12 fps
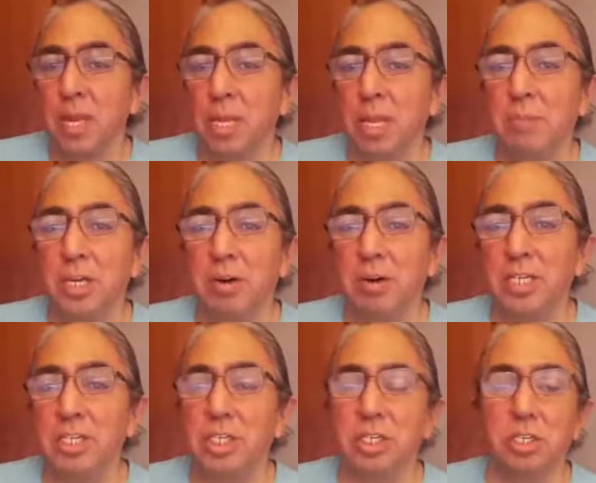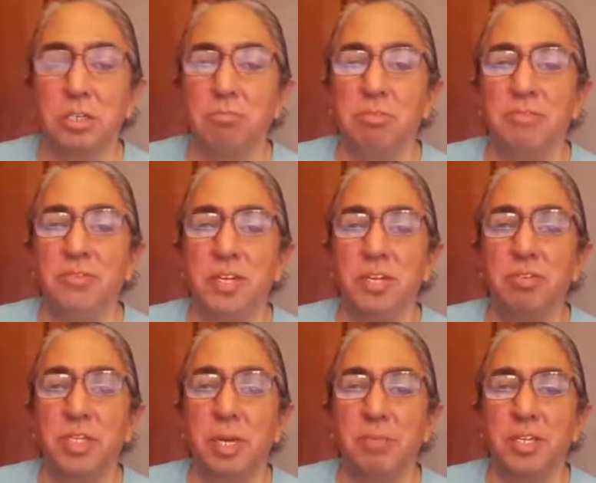let me go ahead and just review
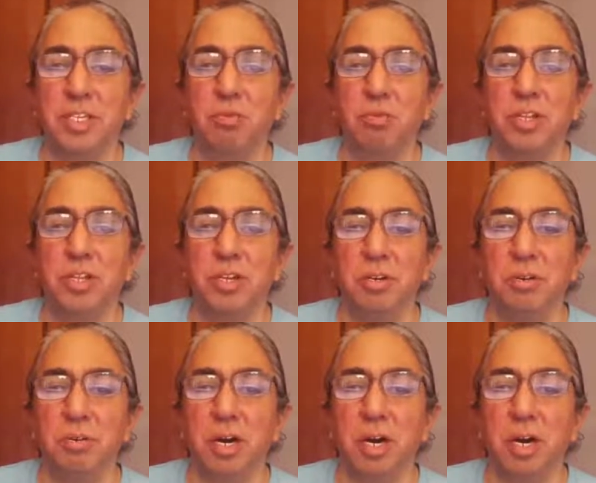some of this with you